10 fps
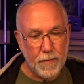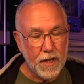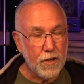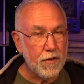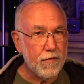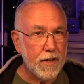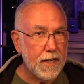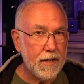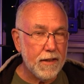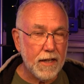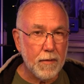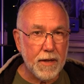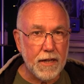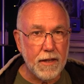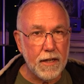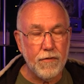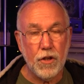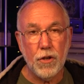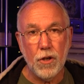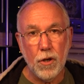I couldn't find anything about that. If
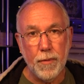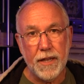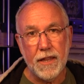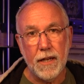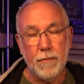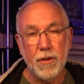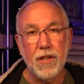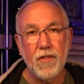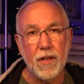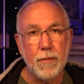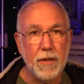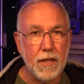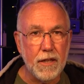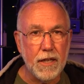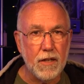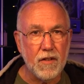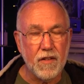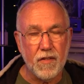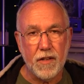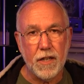you know about that, please send me a link to
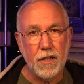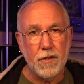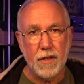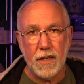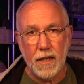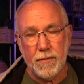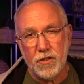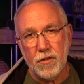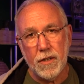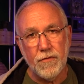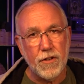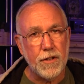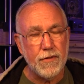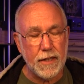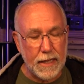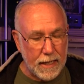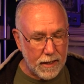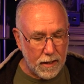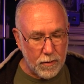the study or the chemistry involved in that.